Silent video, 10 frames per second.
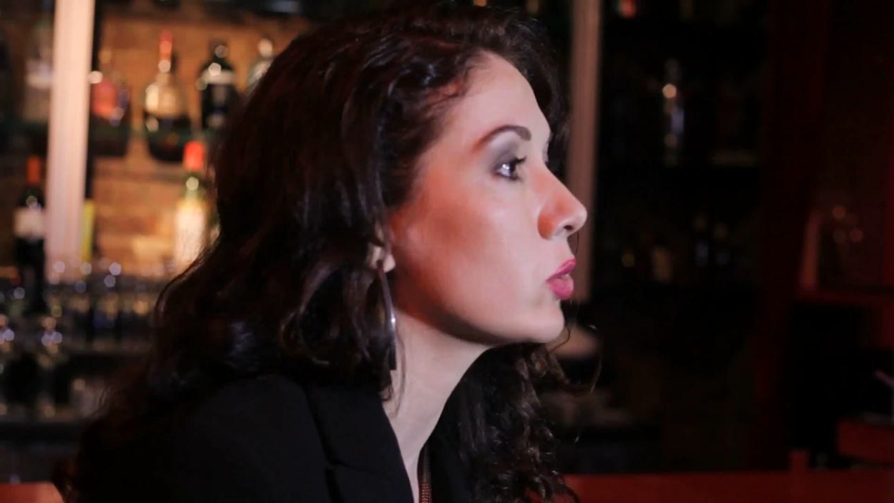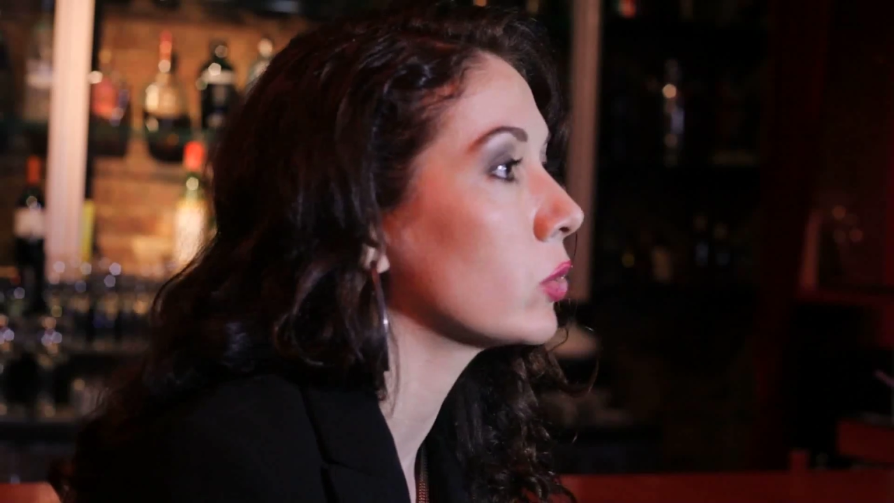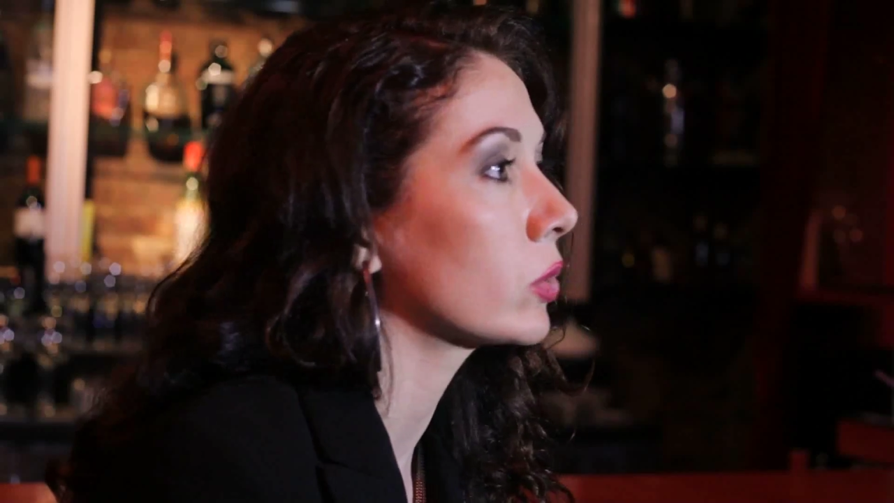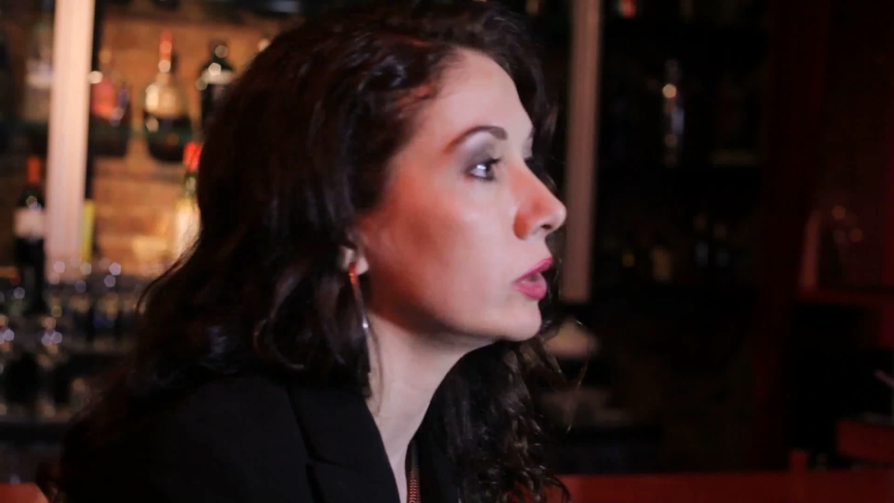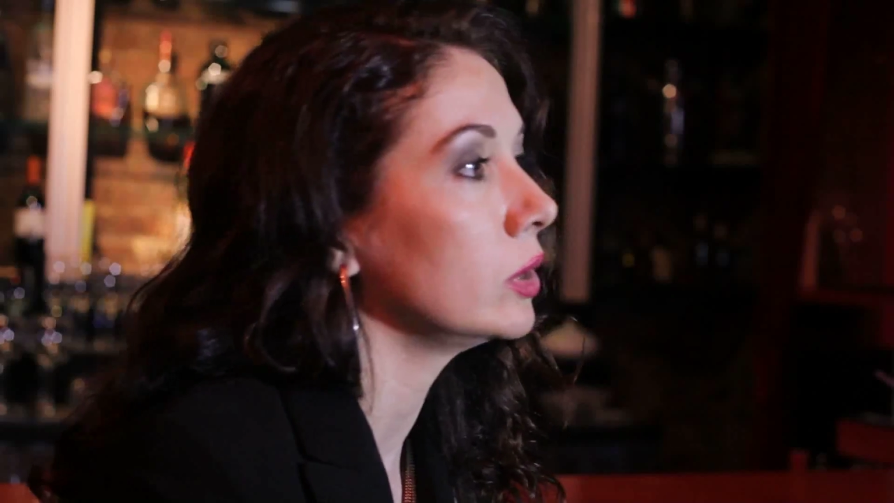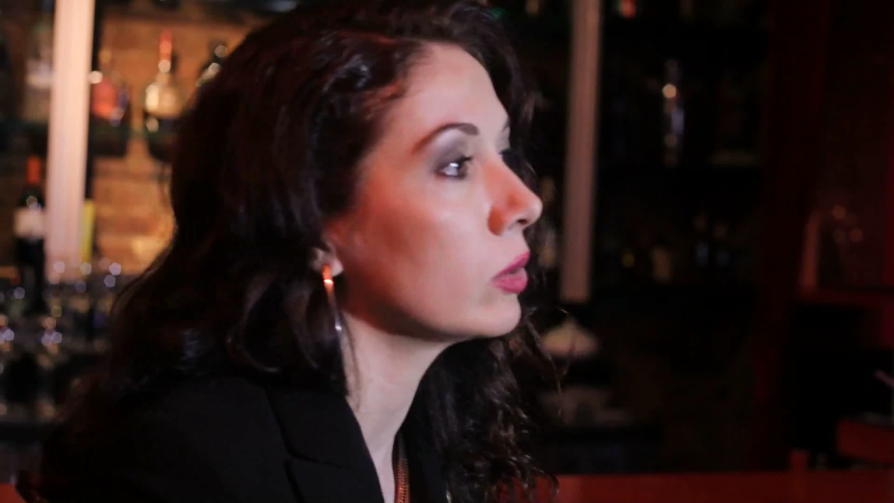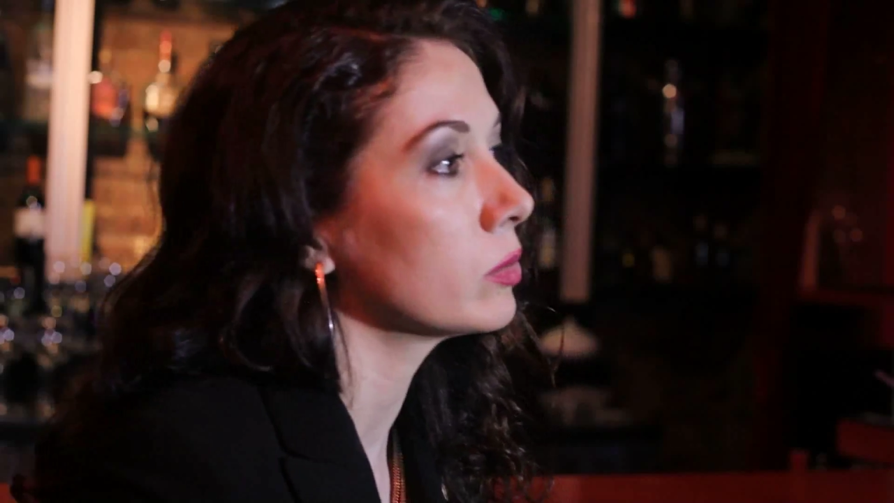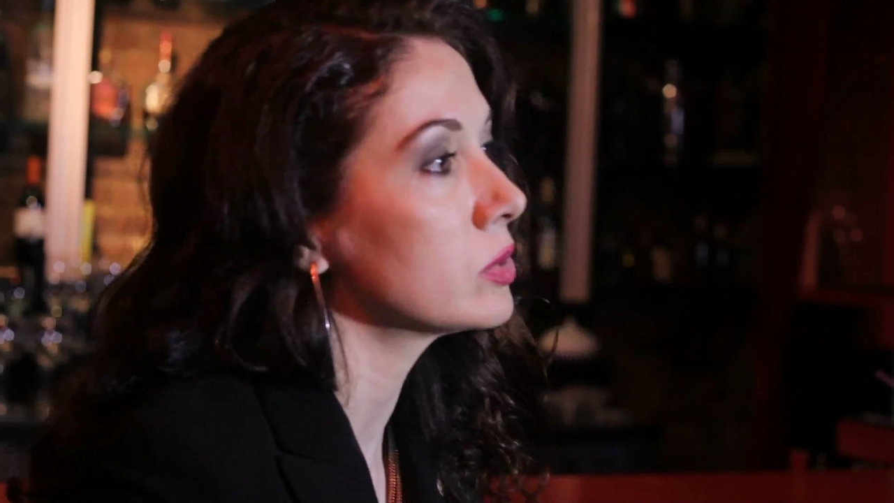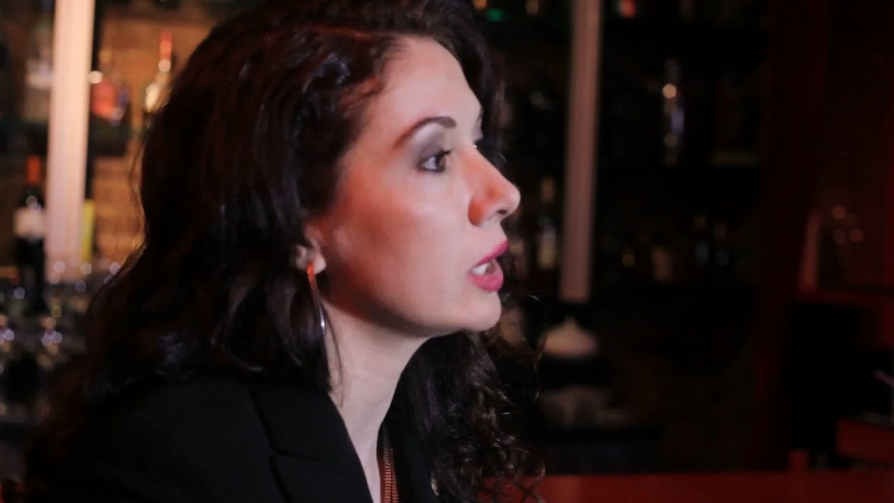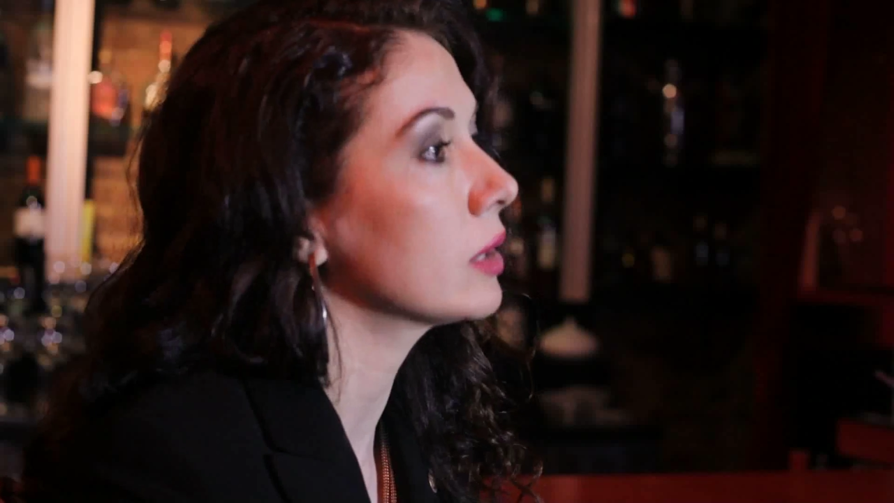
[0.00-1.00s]
or
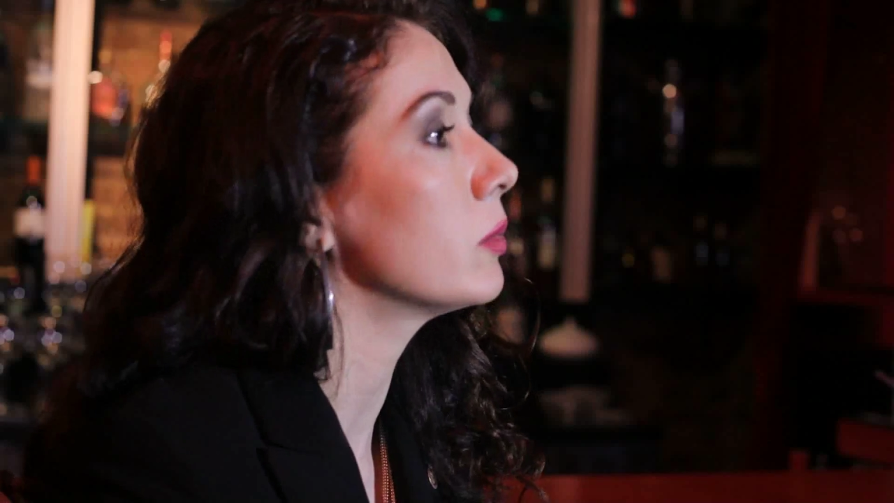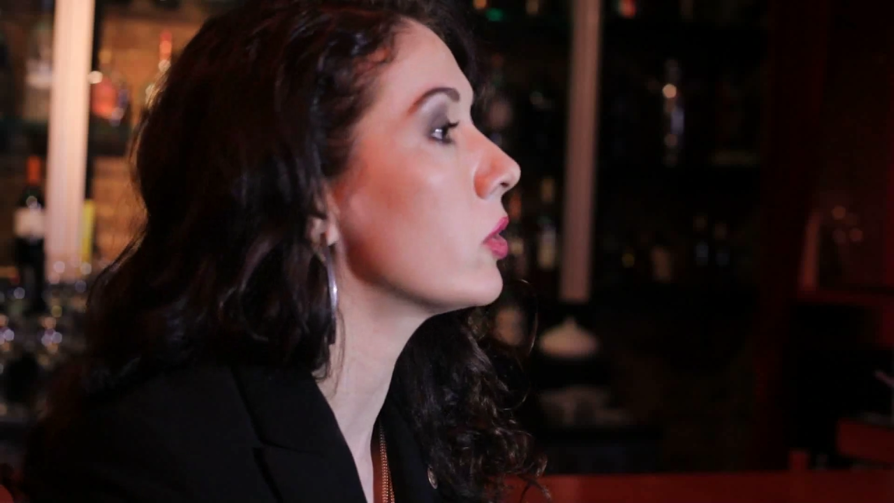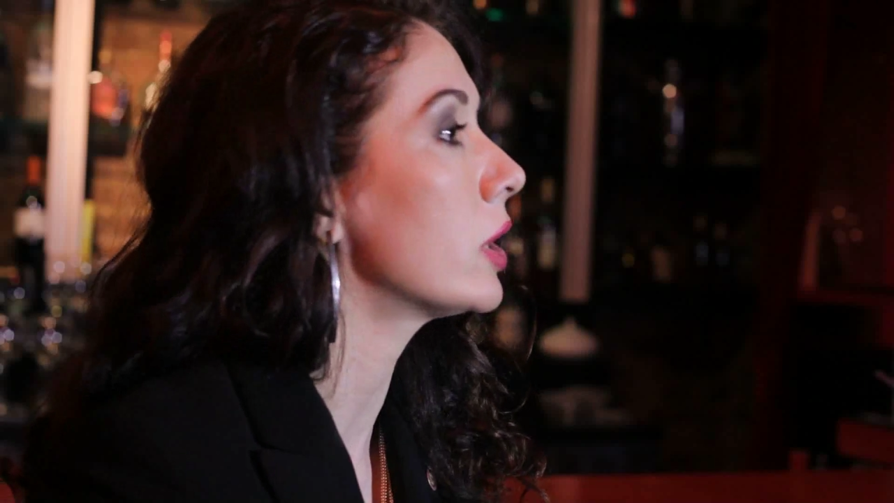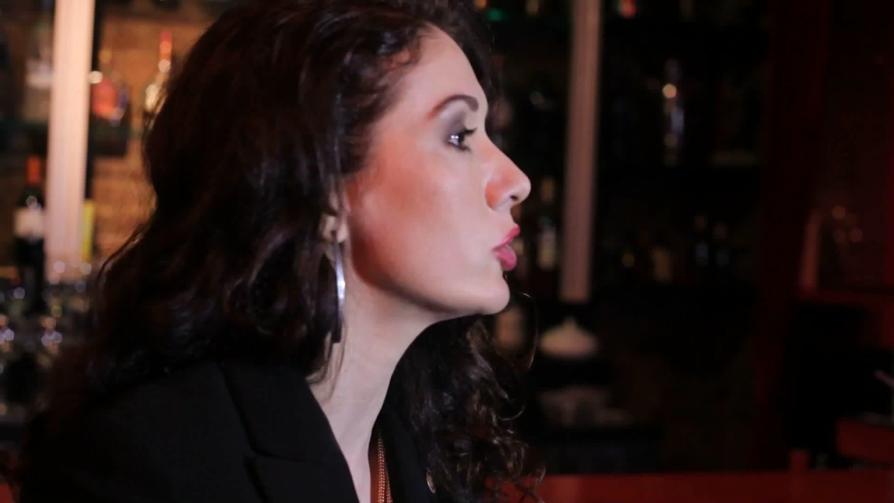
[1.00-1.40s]
take them on our